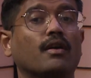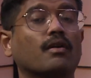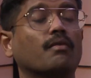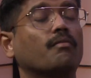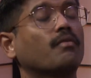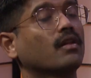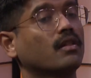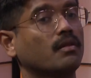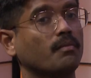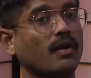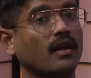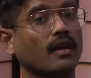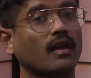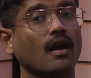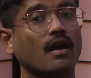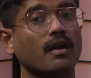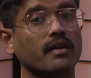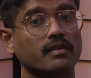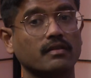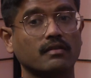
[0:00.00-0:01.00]
one of the main
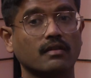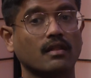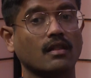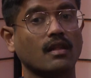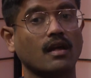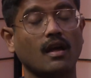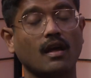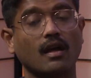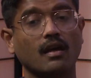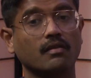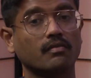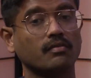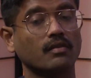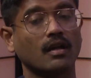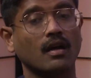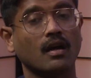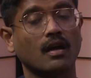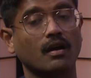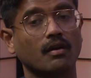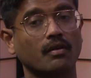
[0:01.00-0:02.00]
characters in there,
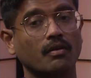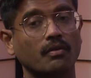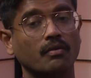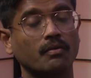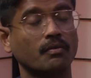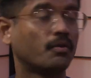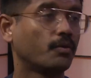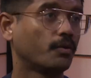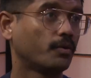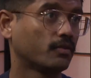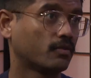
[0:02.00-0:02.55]
who